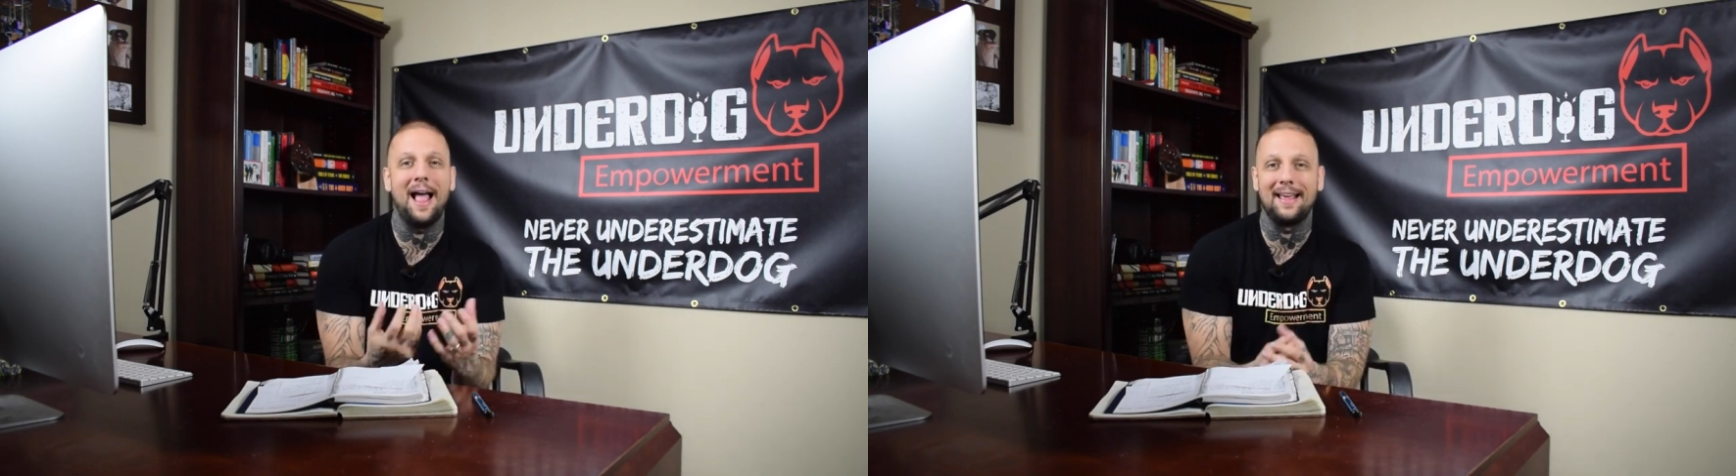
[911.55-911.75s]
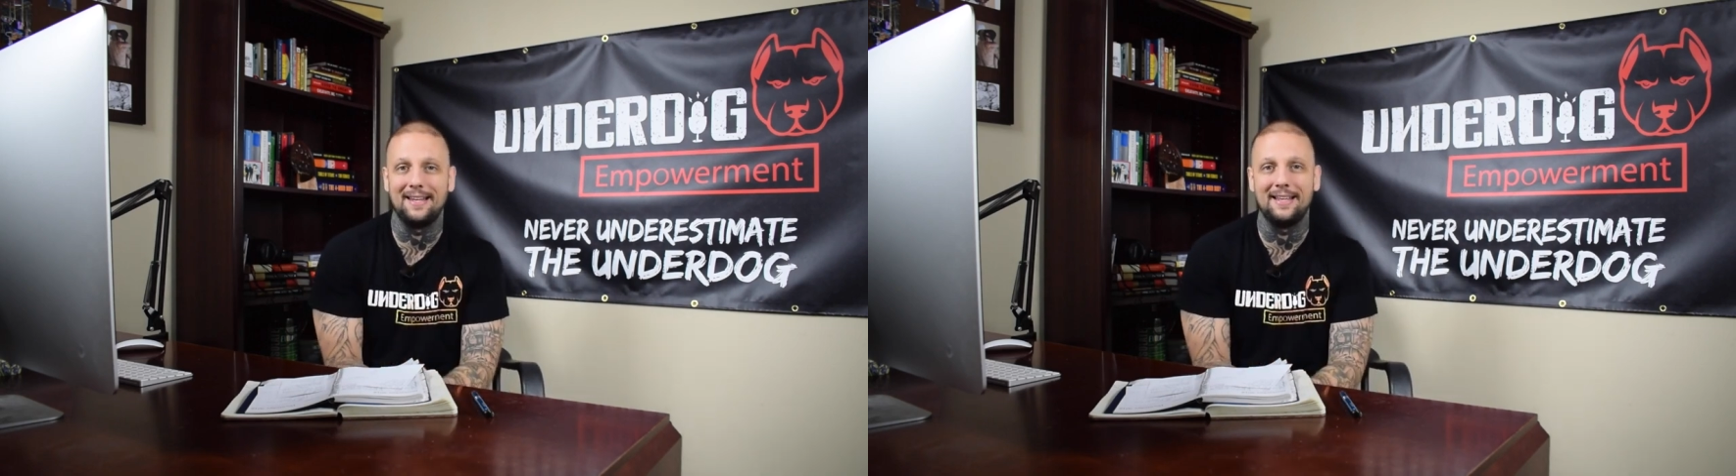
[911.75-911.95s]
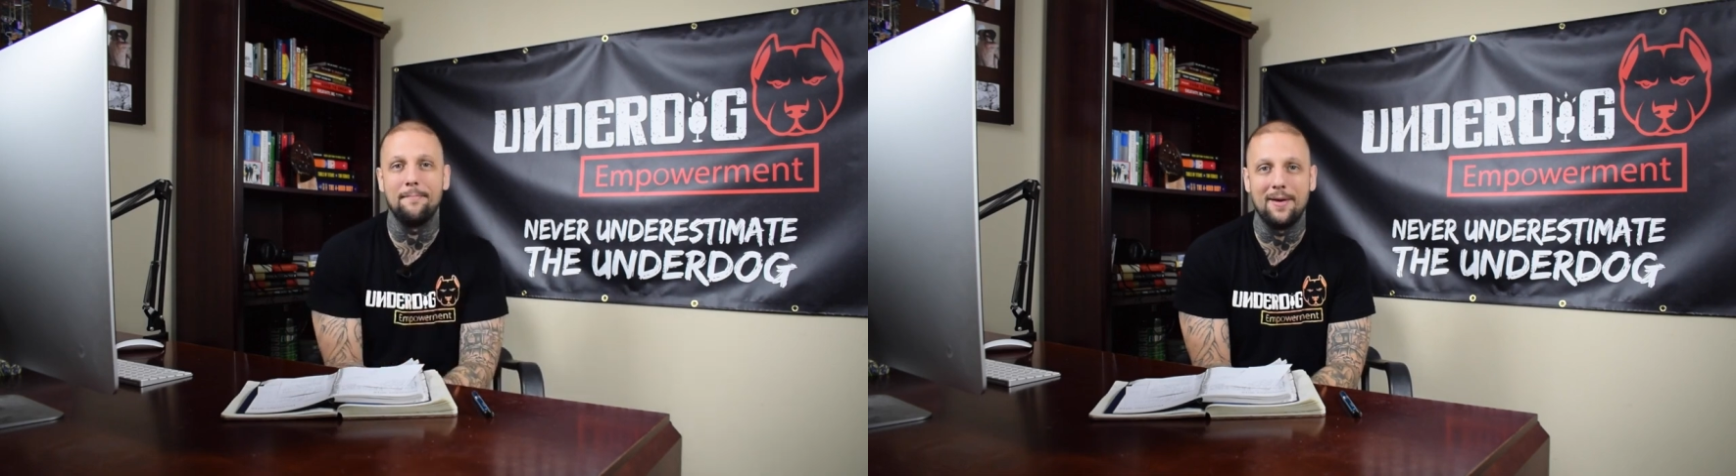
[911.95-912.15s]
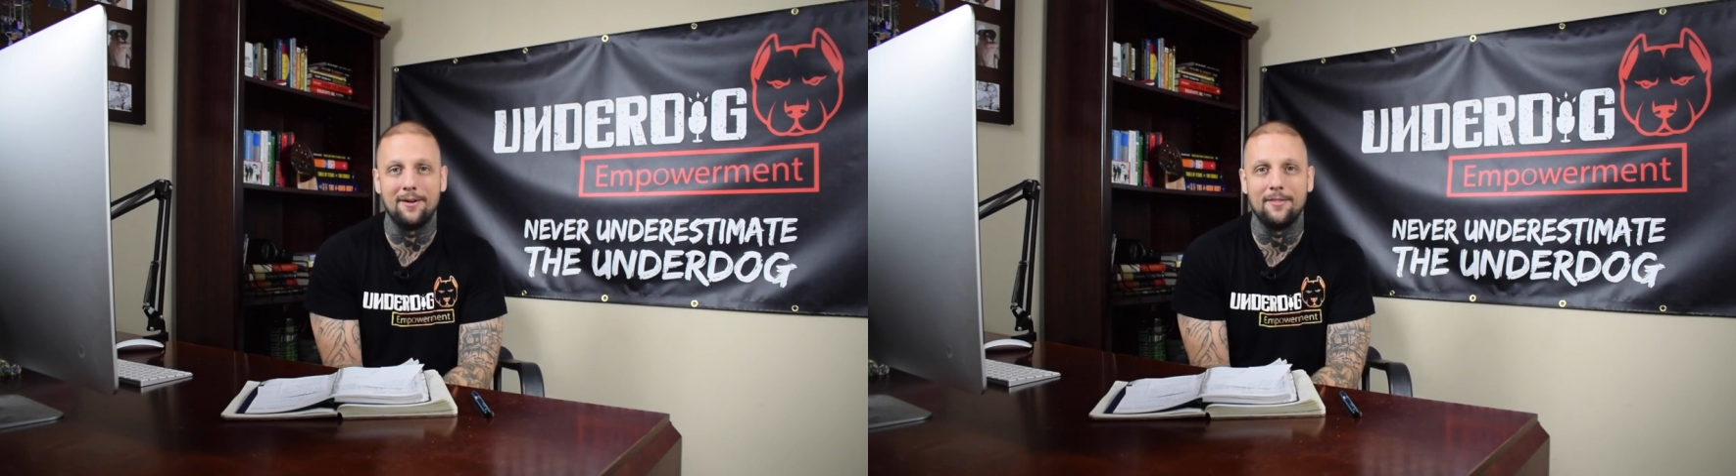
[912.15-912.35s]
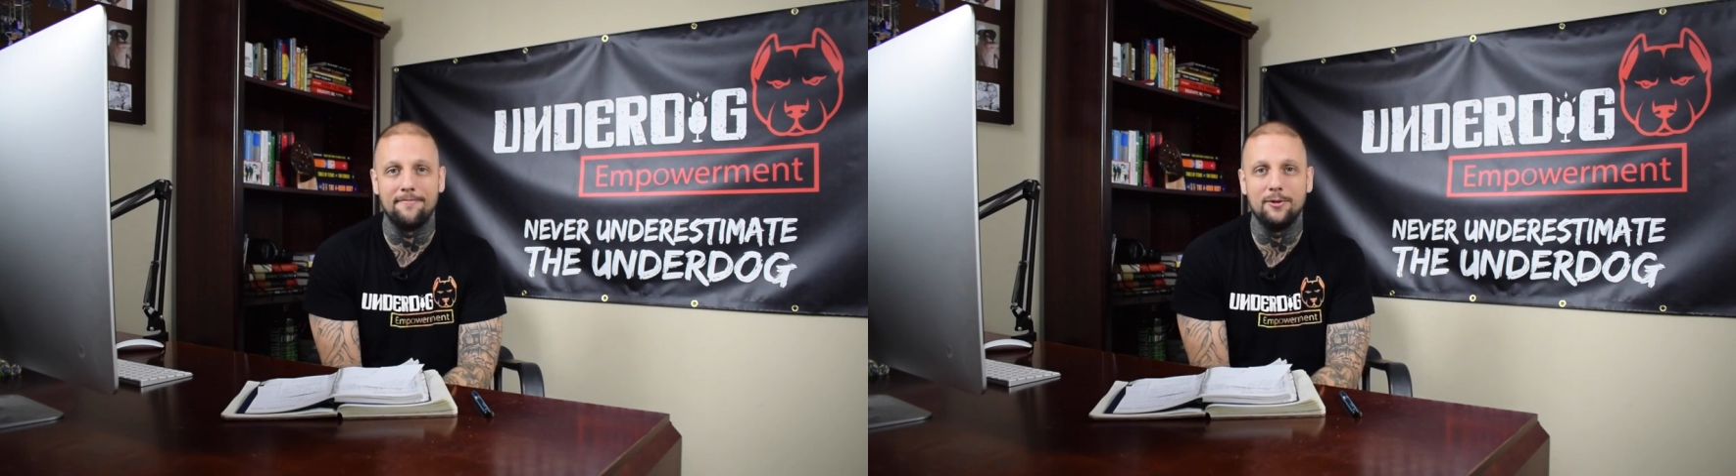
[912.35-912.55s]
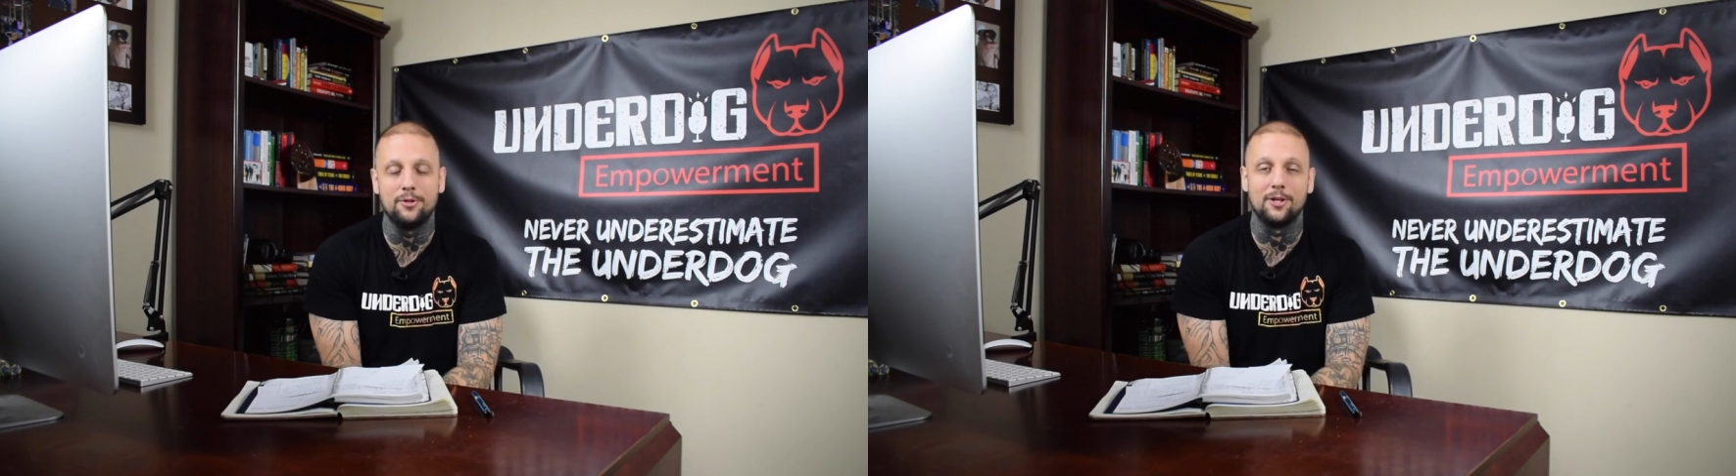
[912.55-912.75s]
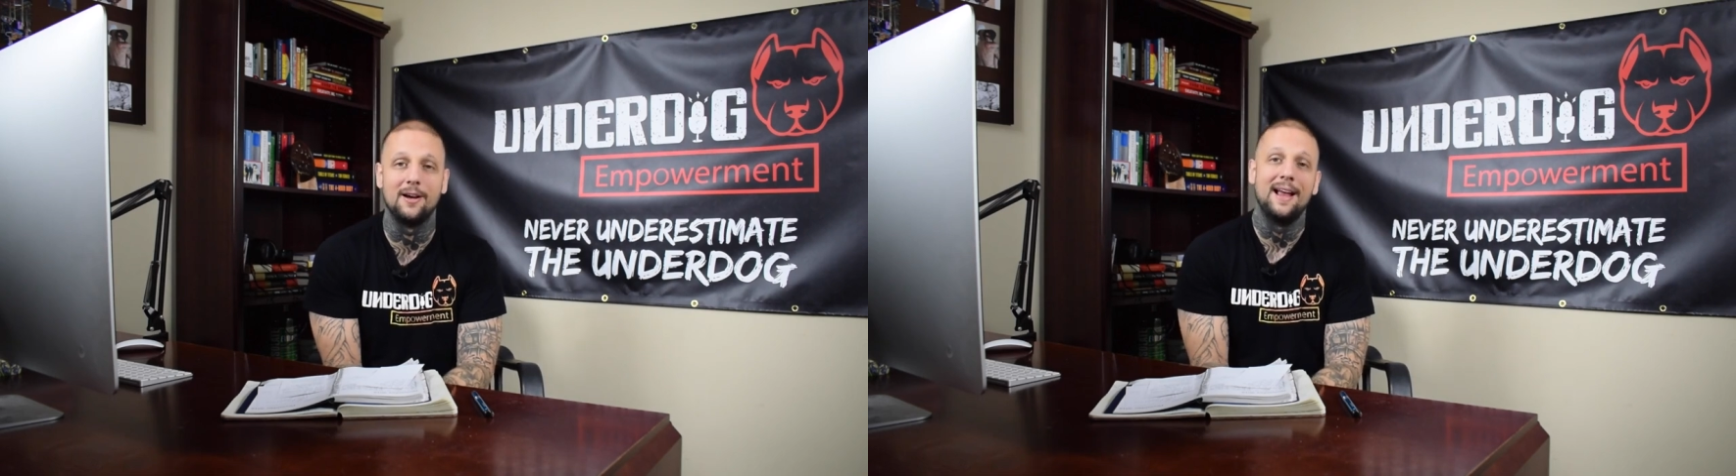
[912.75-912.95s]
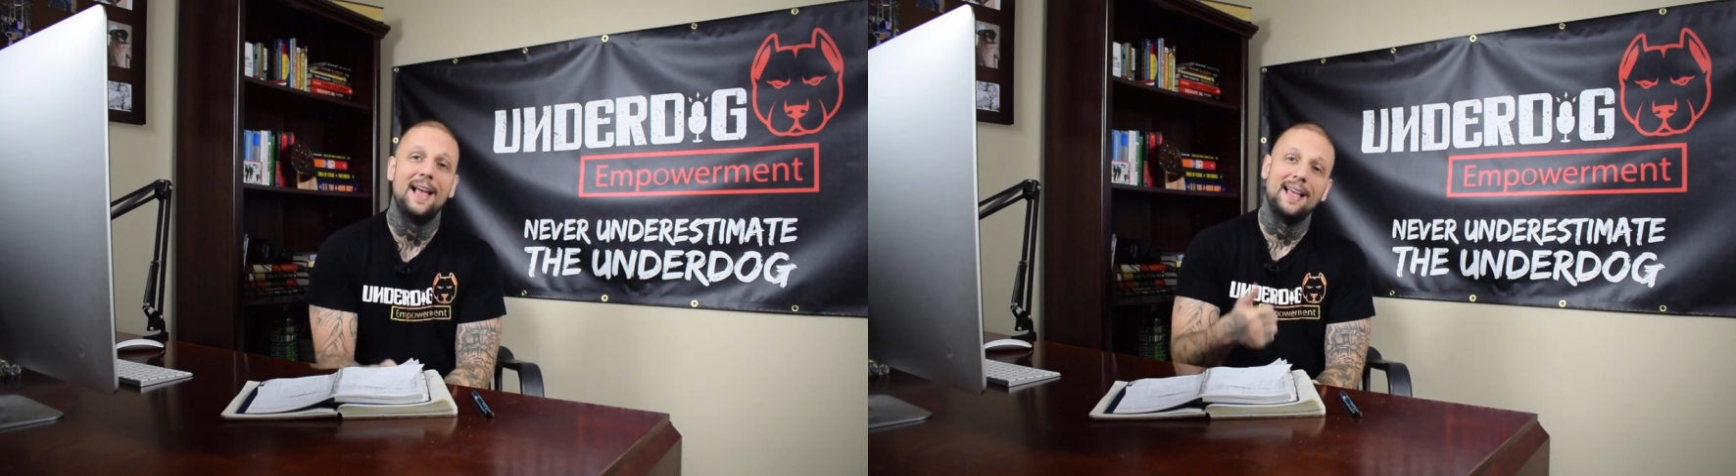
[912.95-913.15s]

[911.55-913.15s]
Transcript: I can get better in the future.